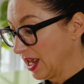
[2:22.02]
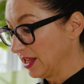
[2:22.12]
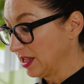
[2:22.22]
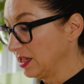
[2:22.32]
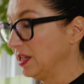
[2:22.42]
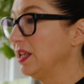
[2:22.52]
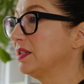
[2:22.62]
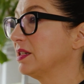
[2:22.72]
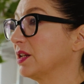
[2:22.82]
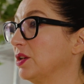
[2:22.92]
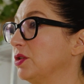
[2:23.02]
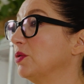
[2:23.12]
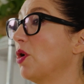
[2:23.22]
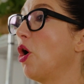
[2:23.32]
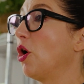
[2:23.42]
And then the yeast is going
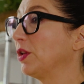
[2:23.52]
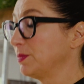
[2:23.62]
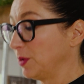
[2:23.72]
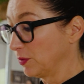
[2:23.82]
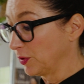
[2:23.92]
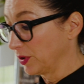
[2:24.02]
to do all its beautiful